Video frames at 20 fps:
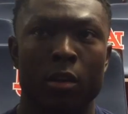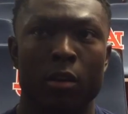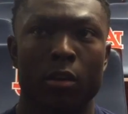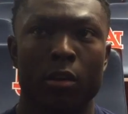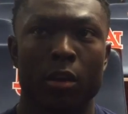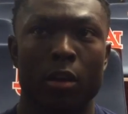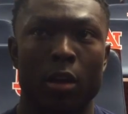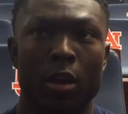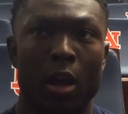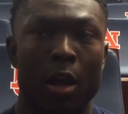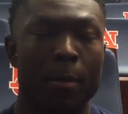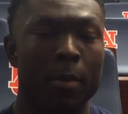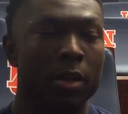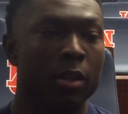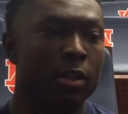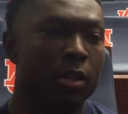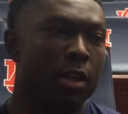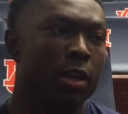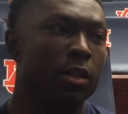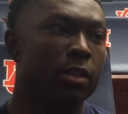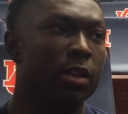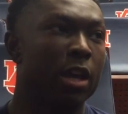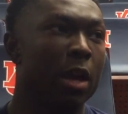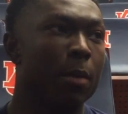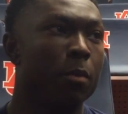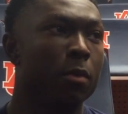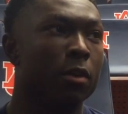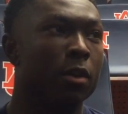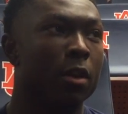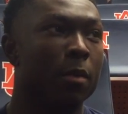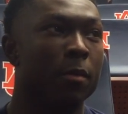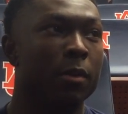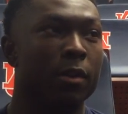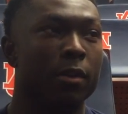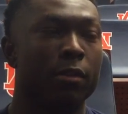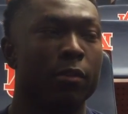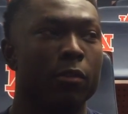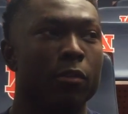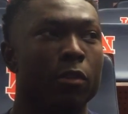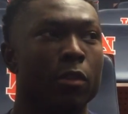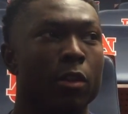Yeah. I mean, things happen. I mean,